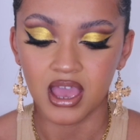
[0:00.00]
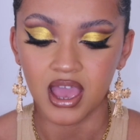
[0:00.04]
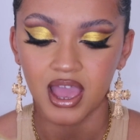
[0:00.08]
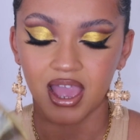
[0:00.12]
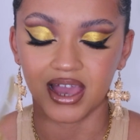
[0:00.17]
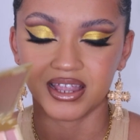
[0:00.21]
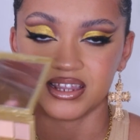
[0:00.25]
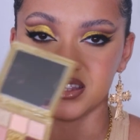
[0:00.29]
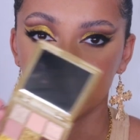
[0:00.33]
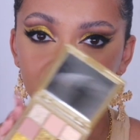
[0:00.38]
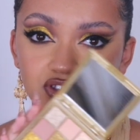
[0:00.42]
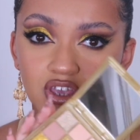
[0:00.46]

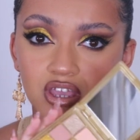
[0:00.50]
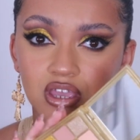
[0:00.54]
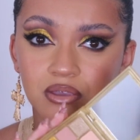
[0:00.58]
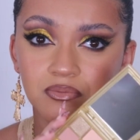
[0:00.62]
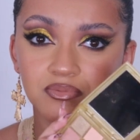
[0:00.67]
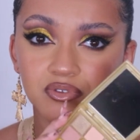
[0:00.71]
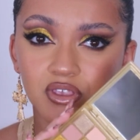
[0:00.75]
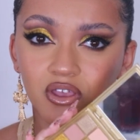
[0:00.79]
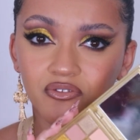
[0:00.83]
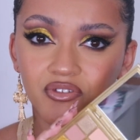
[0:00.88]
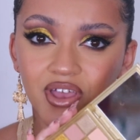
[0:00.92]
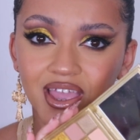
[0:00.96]
And in
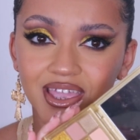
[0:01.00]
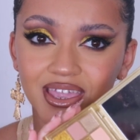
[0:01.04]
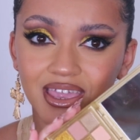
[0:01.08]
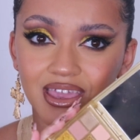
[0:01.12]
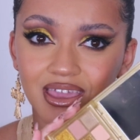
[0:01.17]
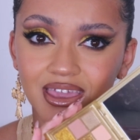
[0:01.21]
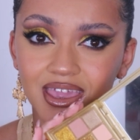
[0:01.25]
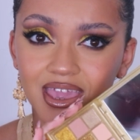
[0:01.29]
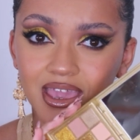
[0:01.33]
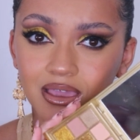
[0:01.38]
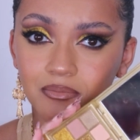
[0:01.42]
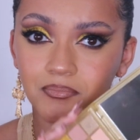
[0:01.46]
terms of like
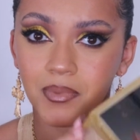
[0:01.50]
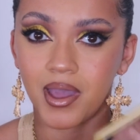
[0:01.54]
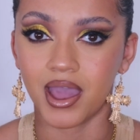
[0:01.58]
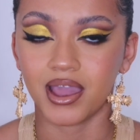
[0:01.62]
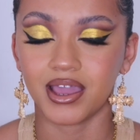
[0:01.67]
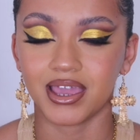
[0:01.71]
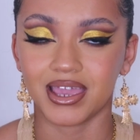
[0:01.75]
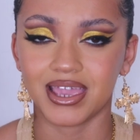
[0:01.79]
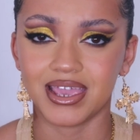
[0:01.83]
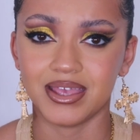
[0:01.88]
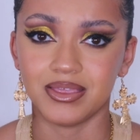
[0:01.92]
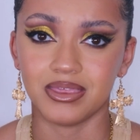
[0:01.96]

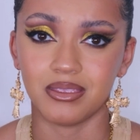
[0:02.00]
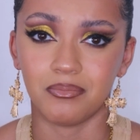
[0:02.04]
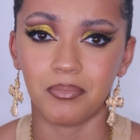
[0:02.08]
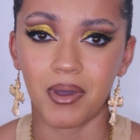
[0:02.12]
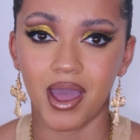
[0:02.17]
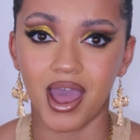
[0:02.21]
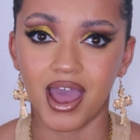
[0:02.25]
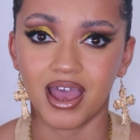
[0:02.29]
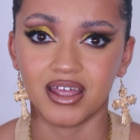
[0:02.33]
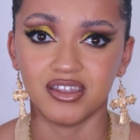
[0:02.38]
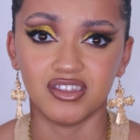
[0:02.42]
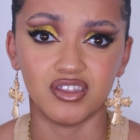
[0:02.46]
kickback in the
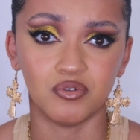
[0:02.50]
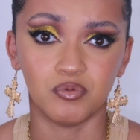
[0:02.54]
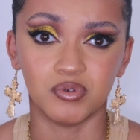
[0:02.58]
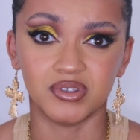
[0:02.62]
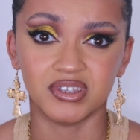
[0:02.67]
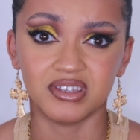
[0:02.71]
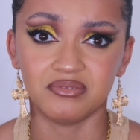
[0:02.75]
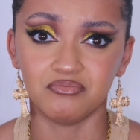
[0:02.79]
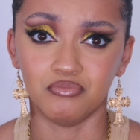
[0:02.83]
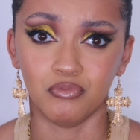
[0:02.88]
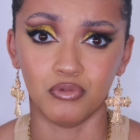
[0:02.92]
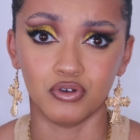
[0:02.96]
pan, there
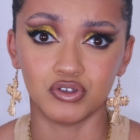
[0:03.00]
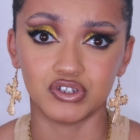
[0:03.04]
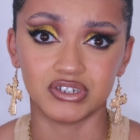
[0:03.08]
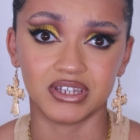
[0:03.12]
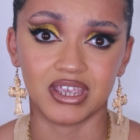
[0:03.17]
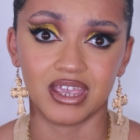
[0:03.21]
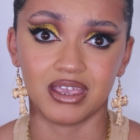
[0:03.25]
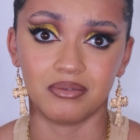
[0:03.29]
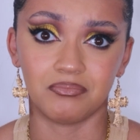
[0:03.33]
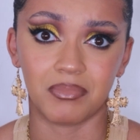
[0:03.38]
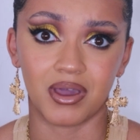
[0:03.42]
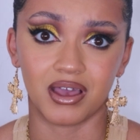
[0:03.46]
wasn't much
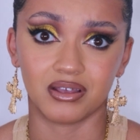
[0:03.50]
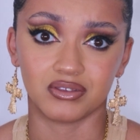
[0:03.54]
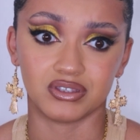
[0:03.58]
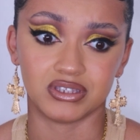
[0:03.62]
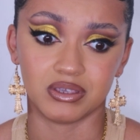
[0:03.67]
kickback,